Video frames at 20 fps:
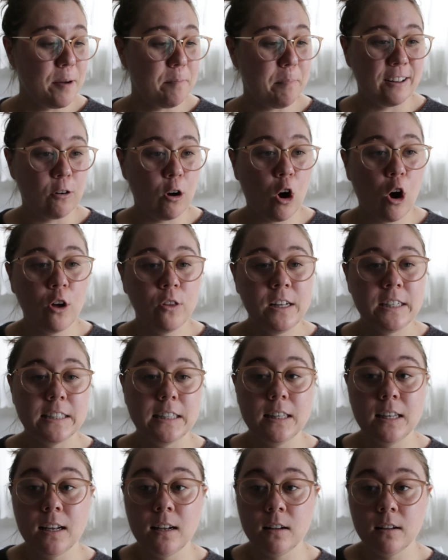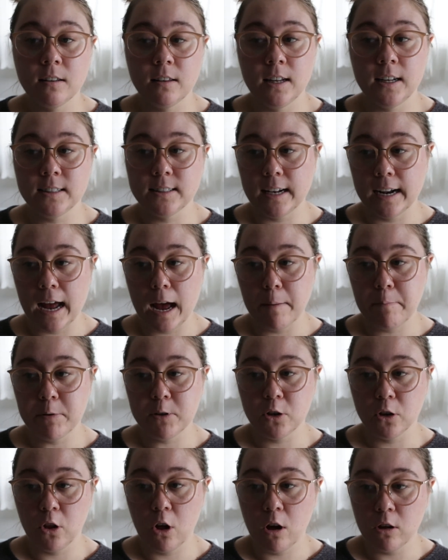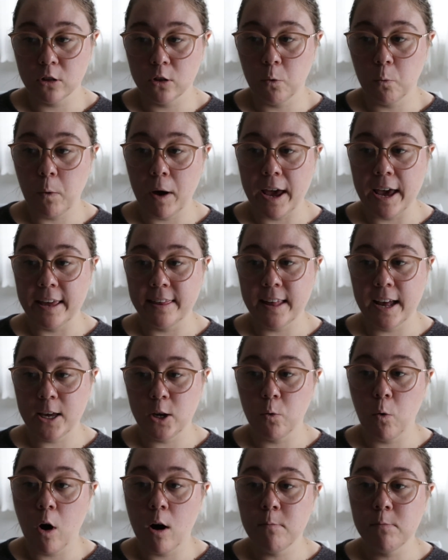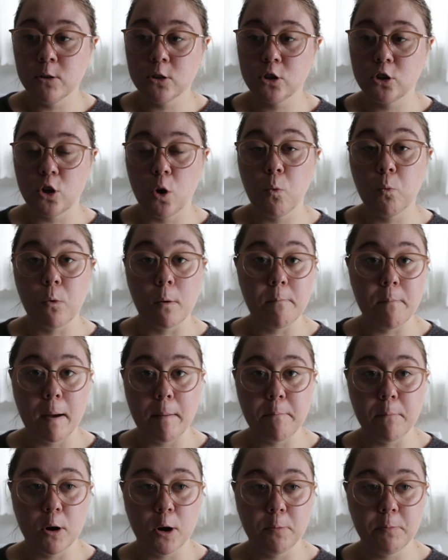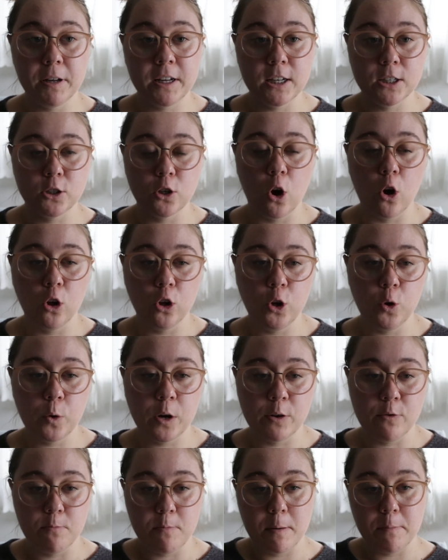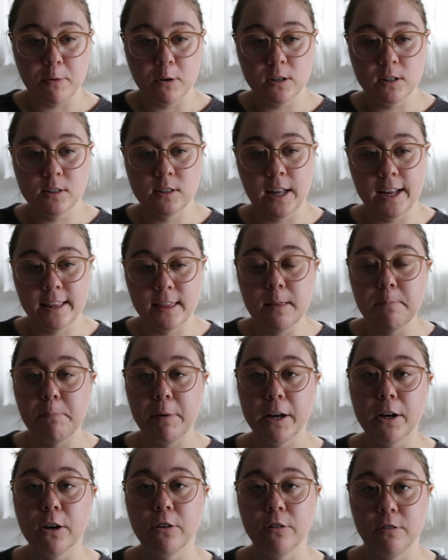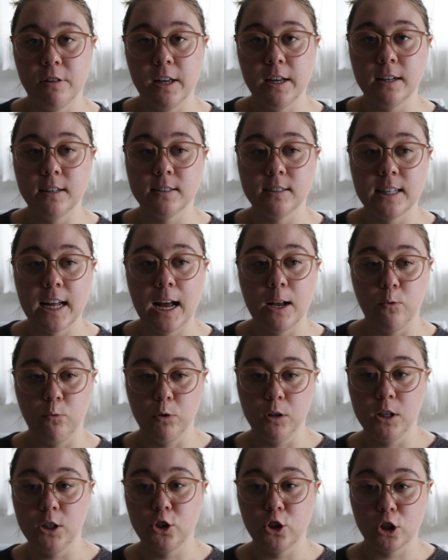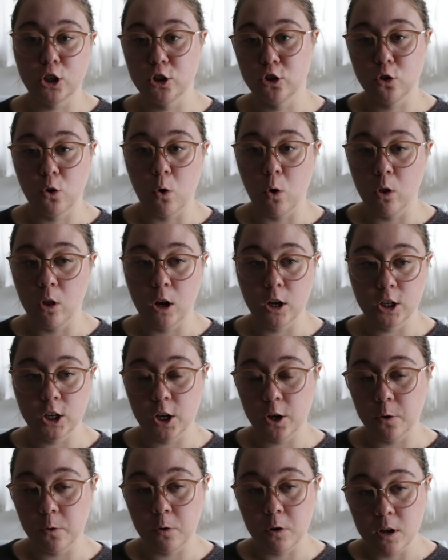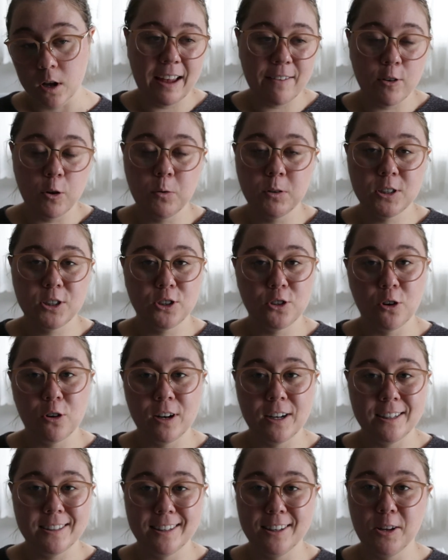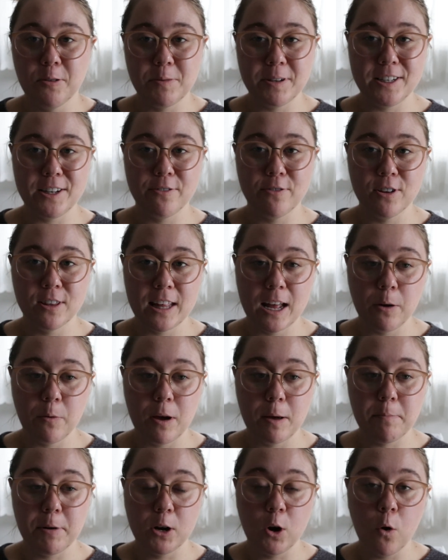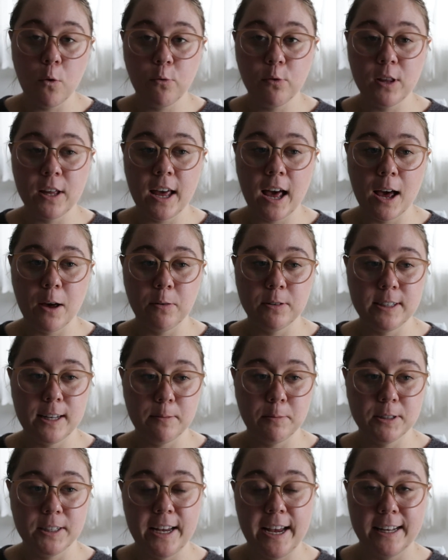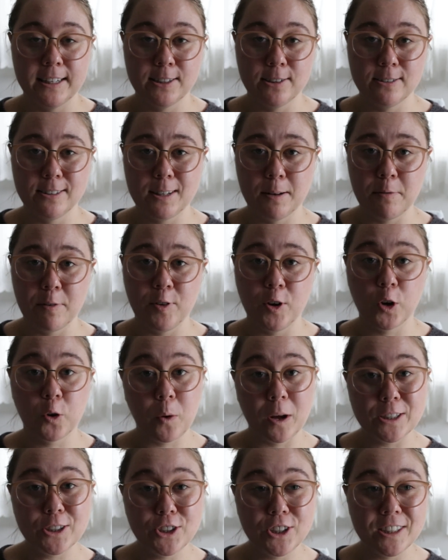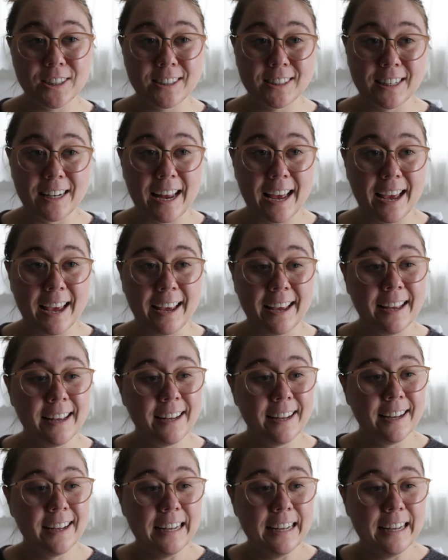There are all these little things that happened along the way that you almost don't remember because all you can remember is the bigger things that really took a toll on you. Everyone's story is a little bit different that way, but hopefully I was able to answer some of your questions today.